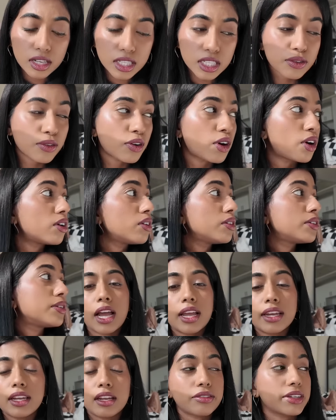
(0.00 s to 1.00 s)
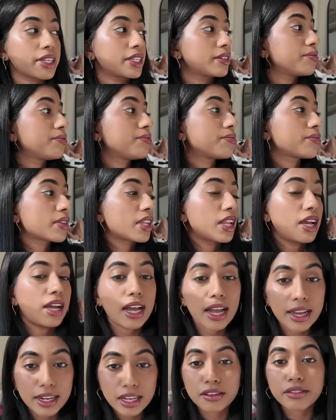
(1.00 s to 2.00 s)
ask for? I love it.
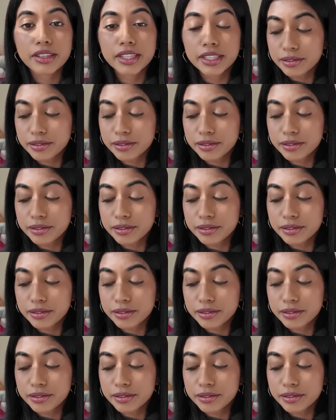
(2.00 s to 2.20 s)
I love